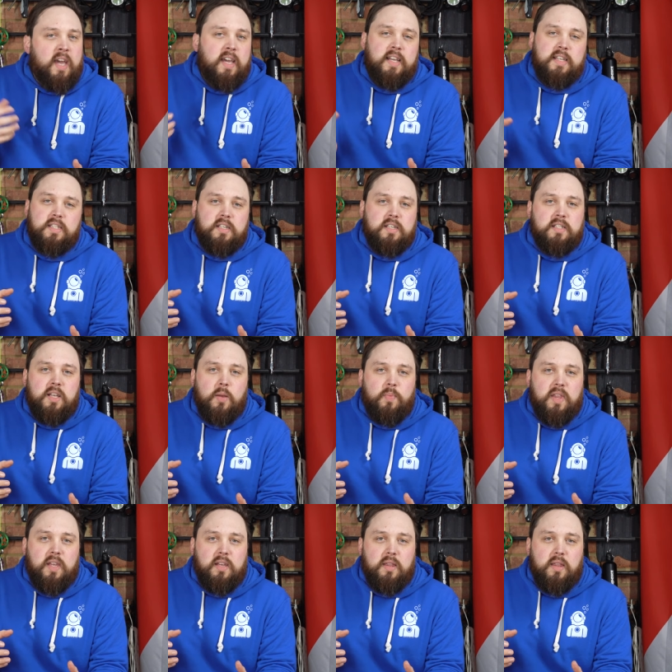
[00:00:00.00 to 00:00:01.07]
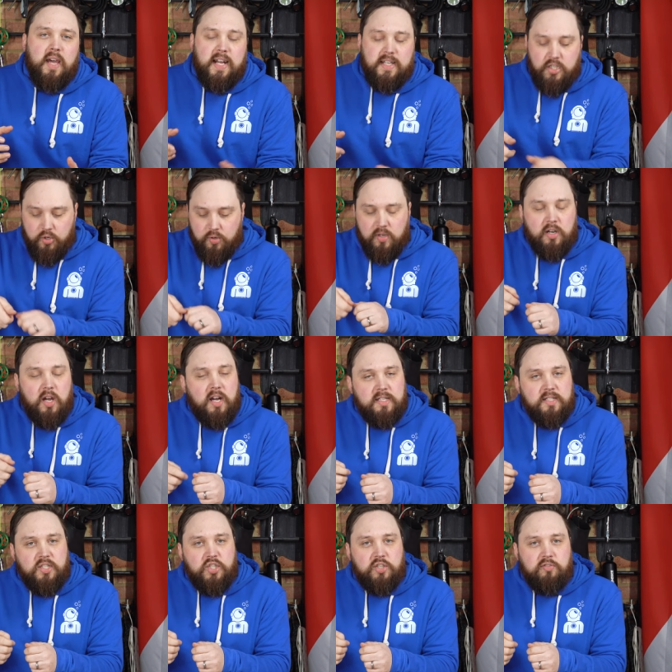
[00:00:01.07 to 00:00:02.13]
it's just something that you can
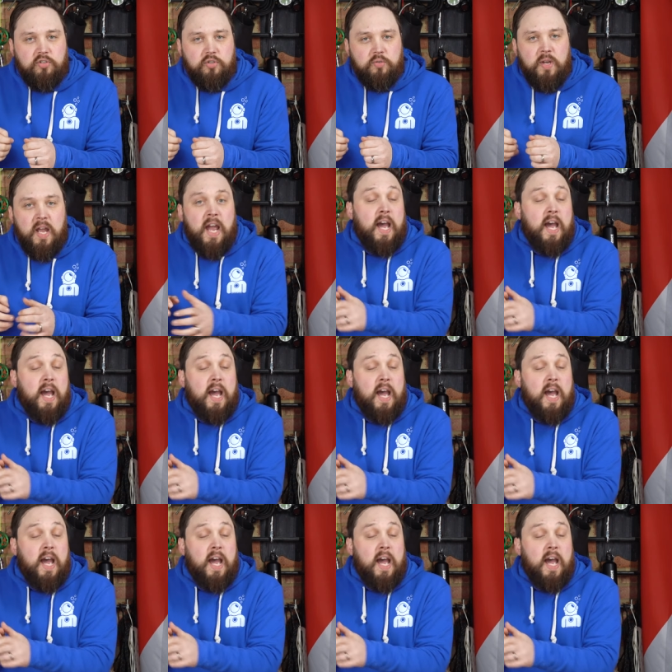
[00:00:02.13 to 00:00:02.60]
unscrew